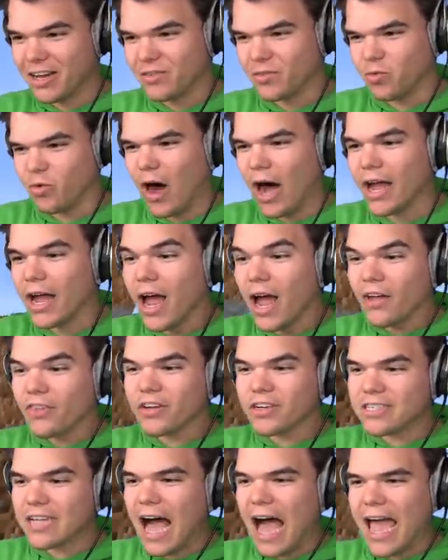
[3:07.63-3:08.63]
What?
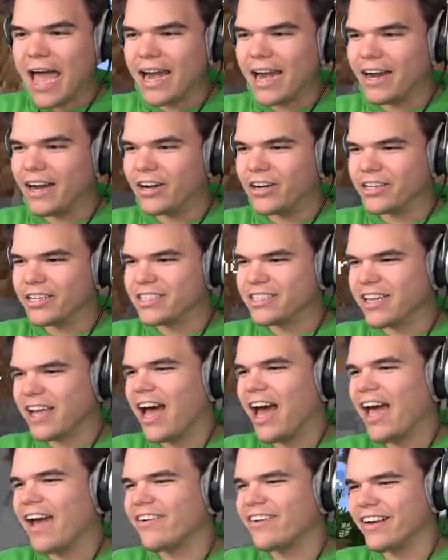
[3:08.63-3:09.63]
There's iron nice. here. There's
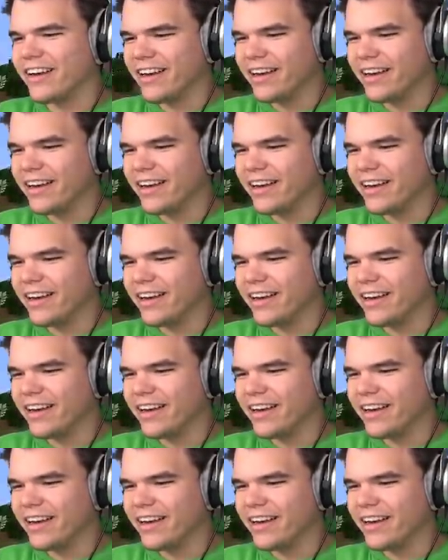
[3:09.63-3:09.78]
iron.